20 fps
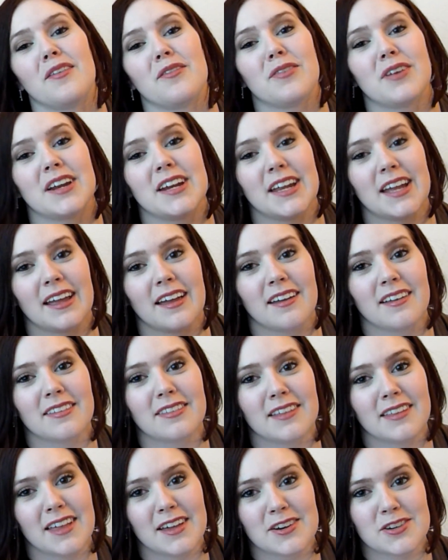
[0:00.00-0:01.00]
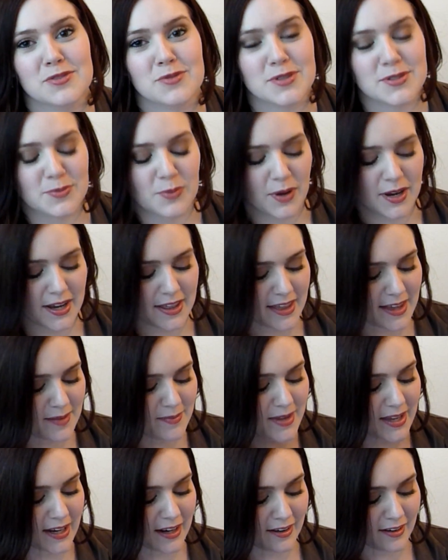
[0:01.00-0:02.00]
reading the letters was one of
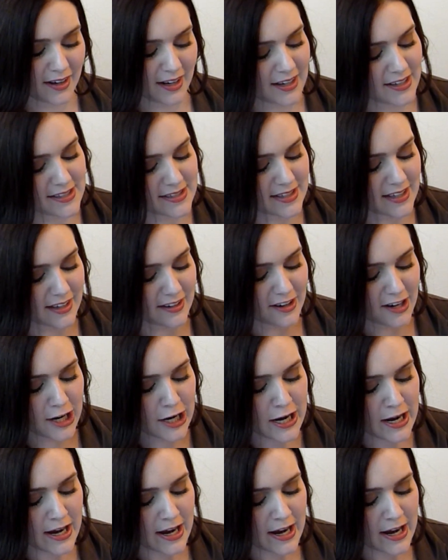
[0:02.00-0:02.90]
them, and hearing his letter.